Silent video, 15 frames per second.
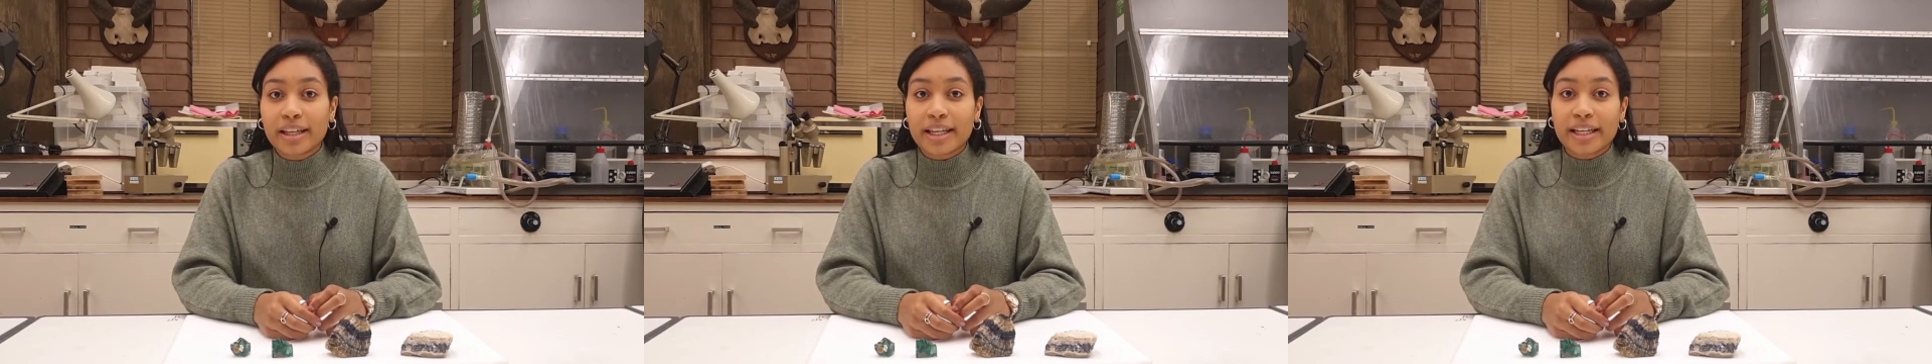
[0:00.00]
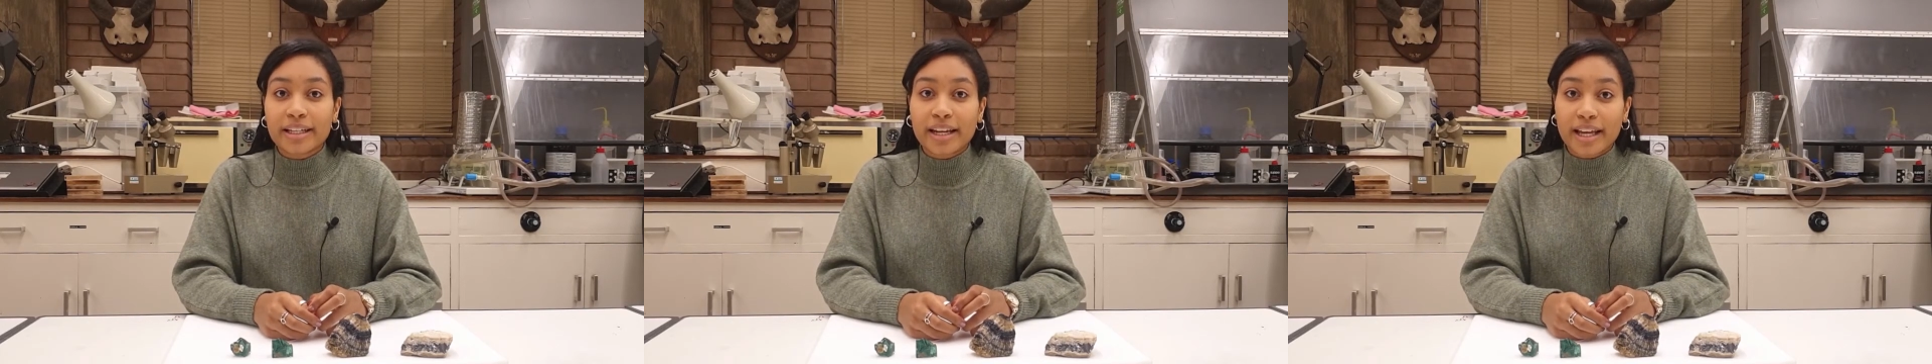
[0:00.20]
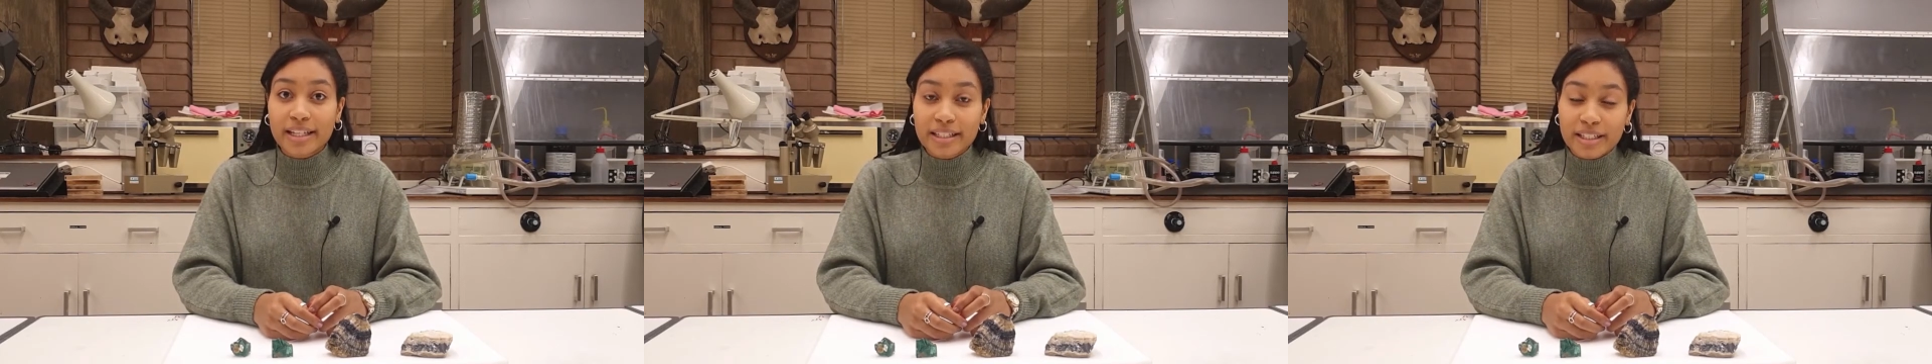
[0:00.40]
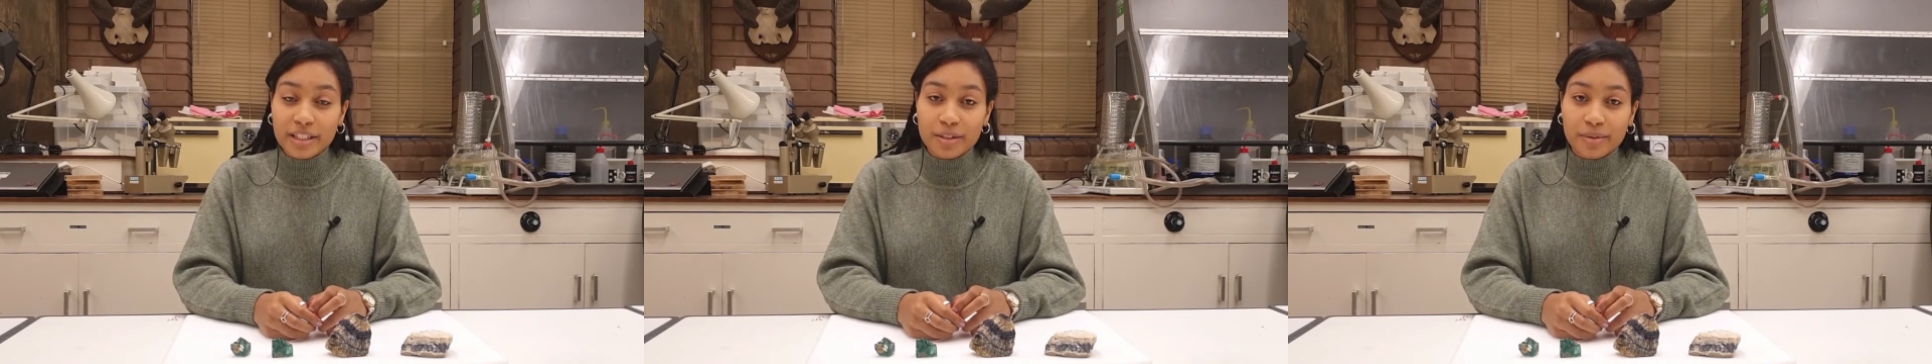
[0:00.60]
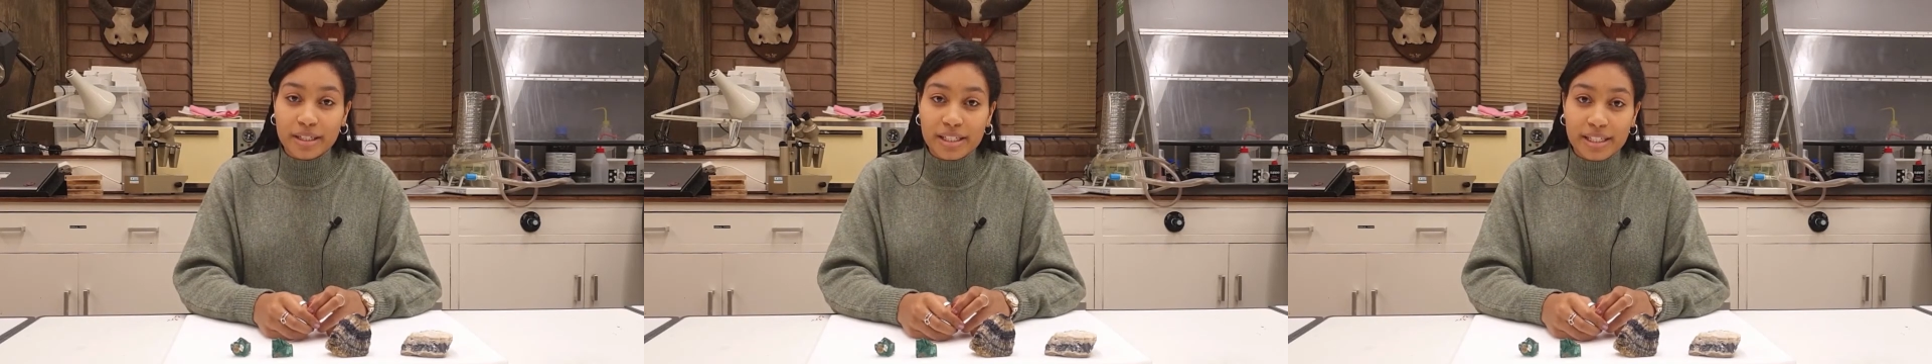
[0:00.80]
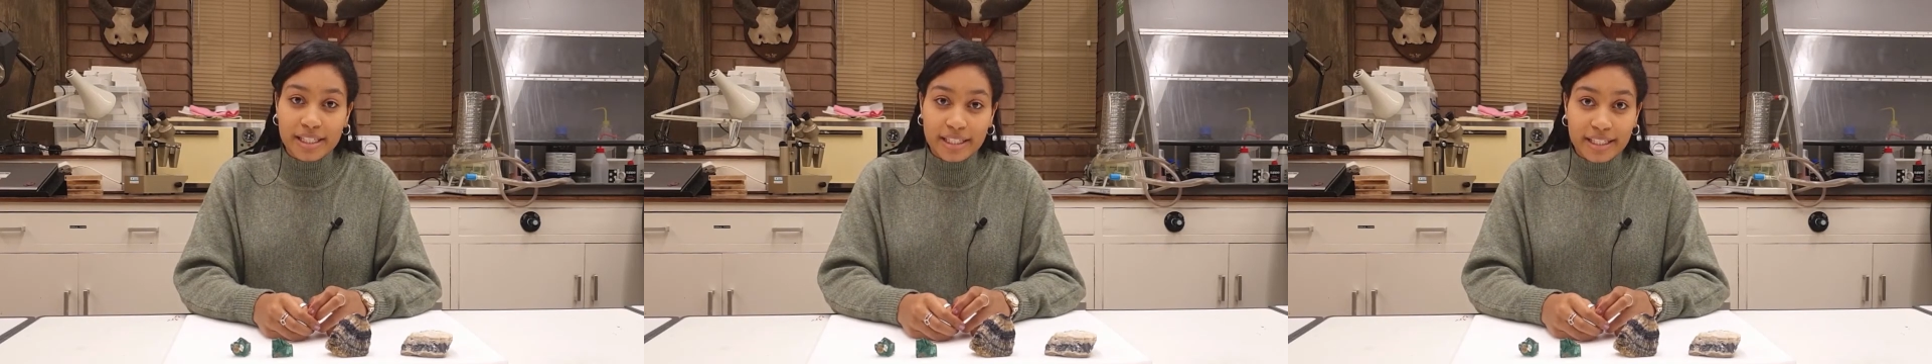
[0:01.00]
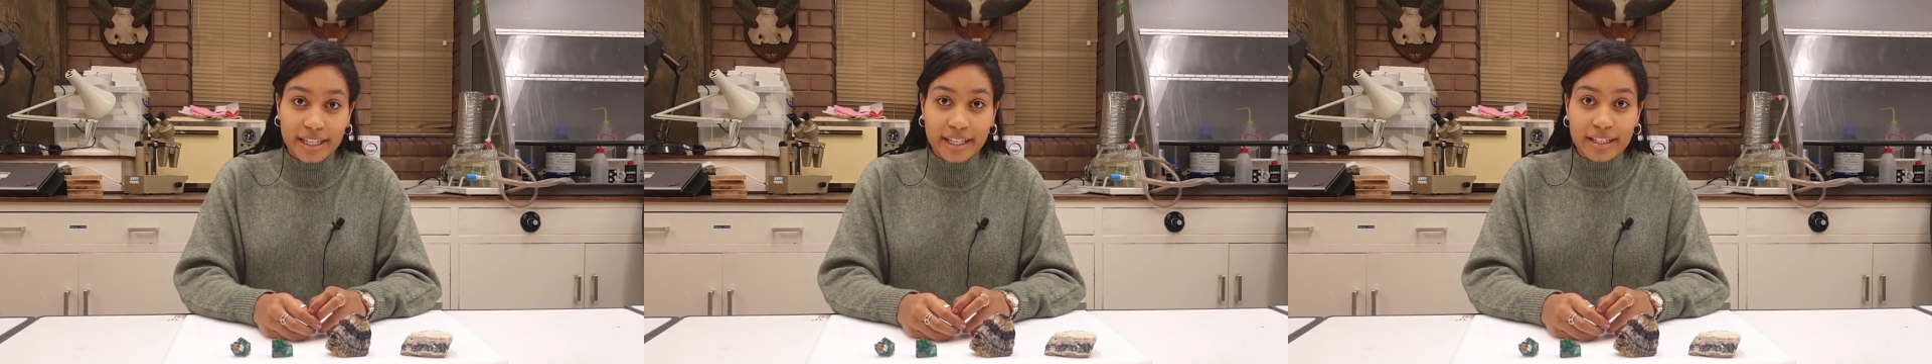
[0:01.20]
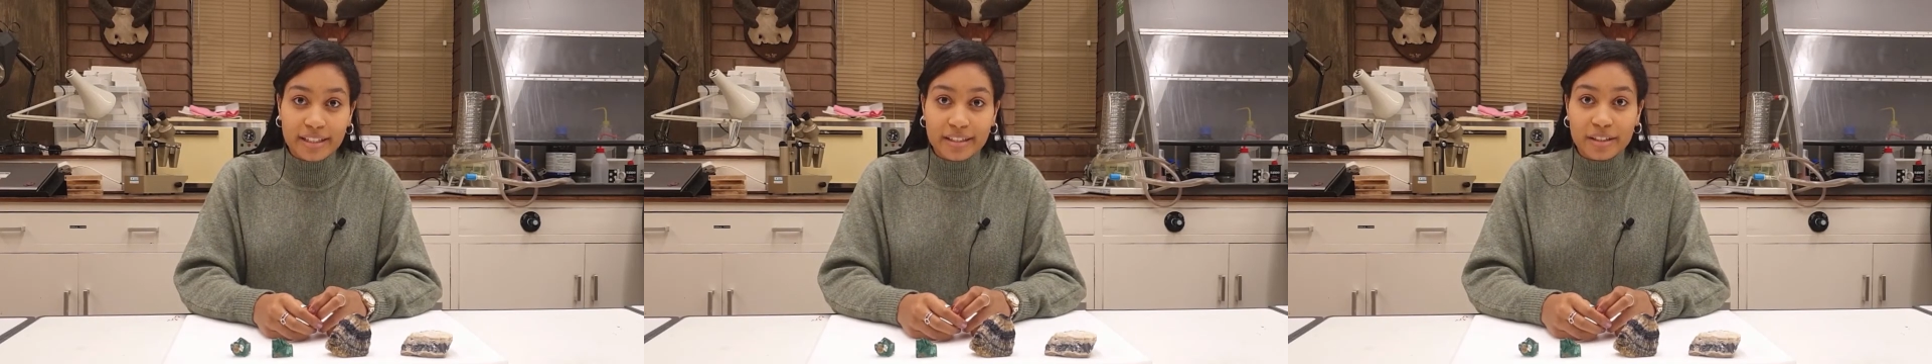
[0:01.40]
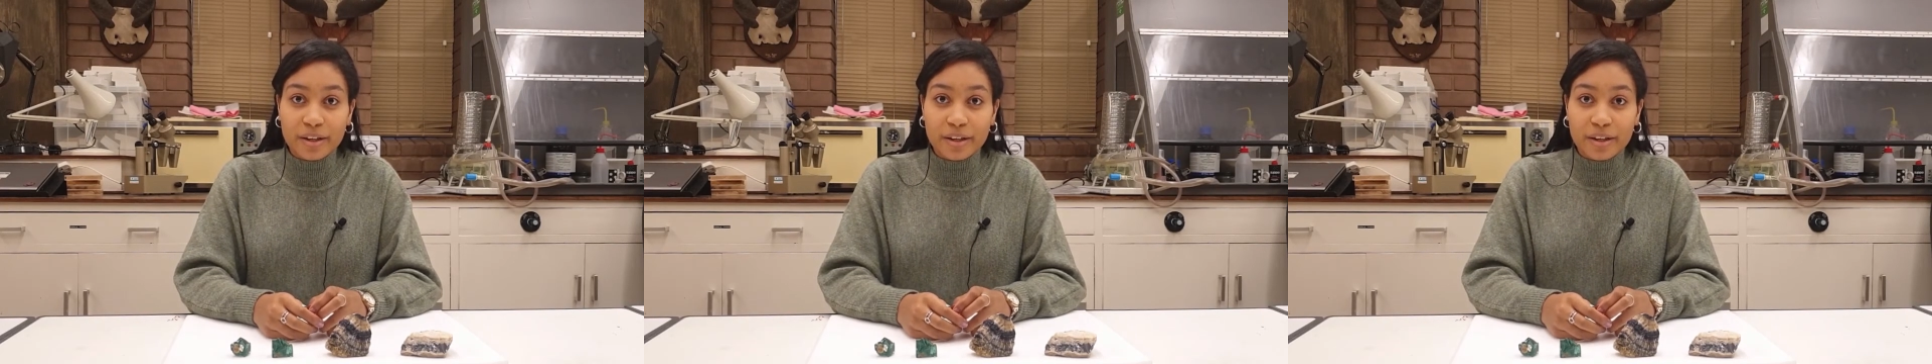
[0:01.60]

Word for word: In 1926,